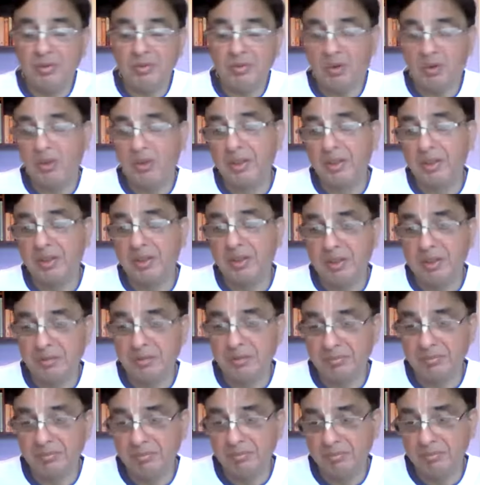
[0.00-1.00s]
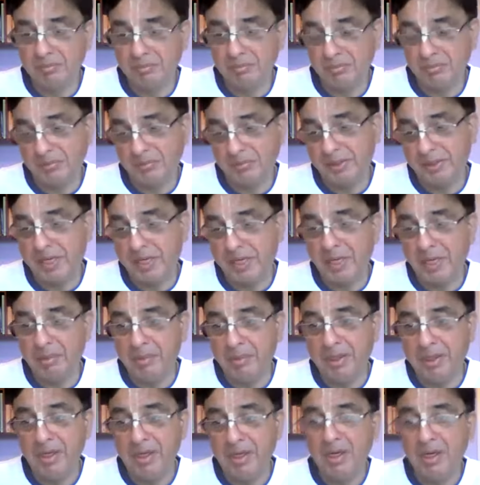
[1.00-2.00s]
only the
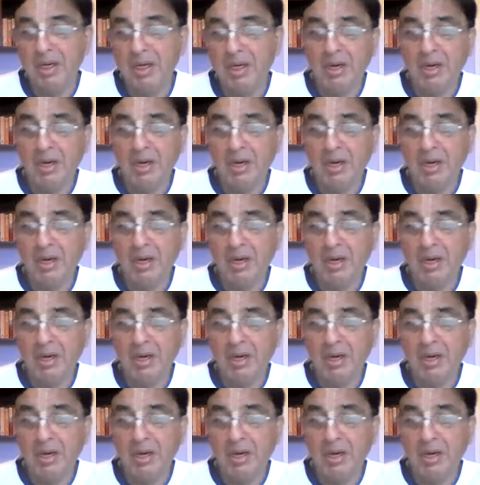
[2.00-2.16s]
enemy.